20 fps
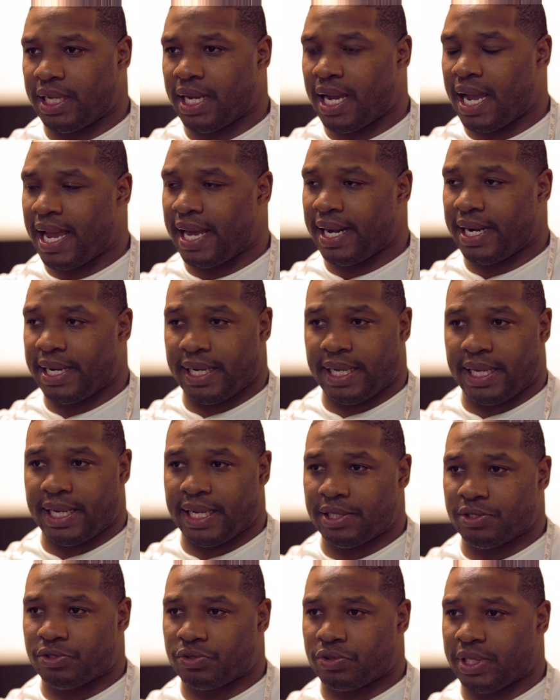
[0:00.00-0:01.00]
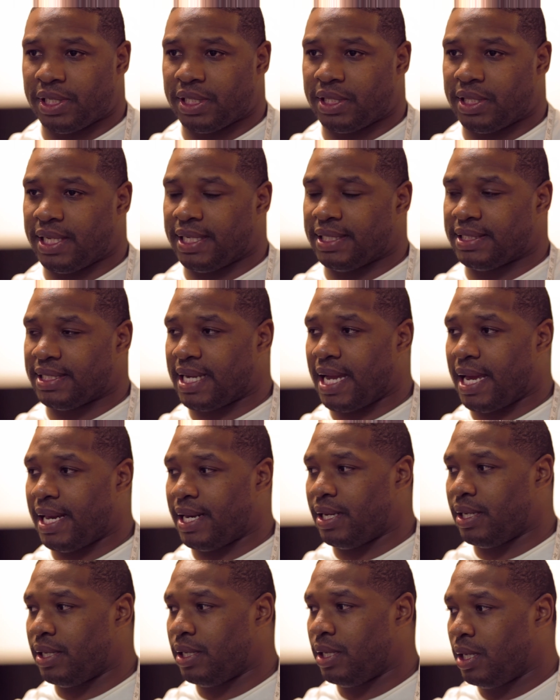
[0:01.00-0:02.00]
I had a knee injury, things that kind
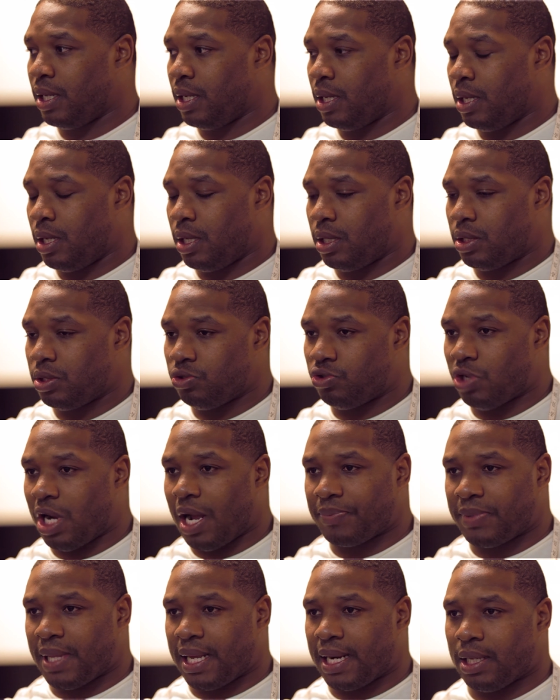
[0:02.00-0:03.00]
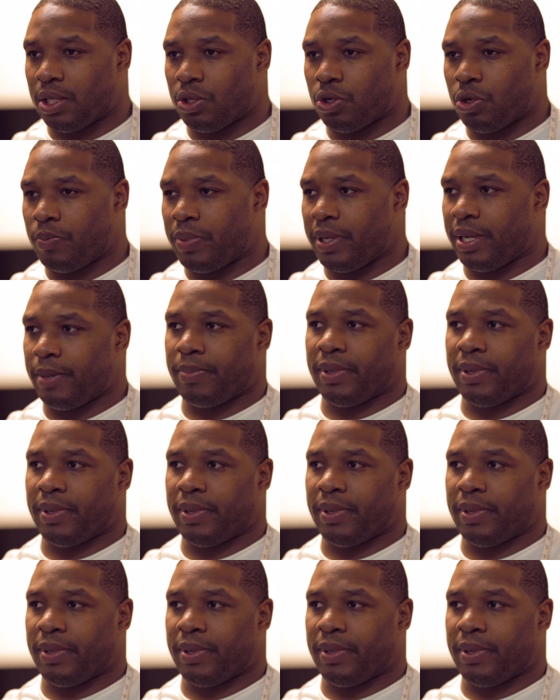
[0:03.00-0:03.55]
of dropped that a little bit.